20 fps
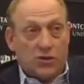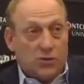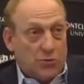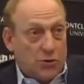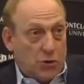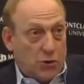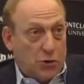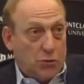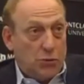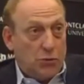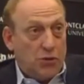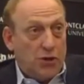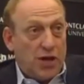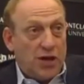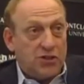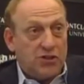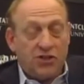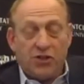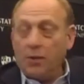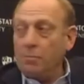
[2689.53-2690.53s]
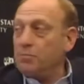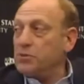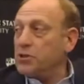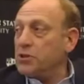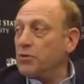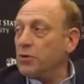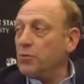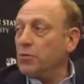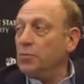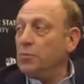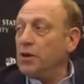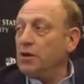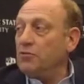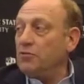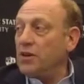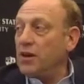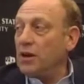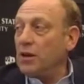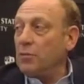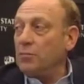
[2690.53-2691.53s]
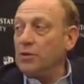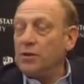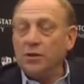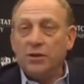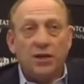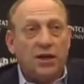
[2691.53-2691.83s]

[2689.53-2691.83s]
to include that chip so it would be available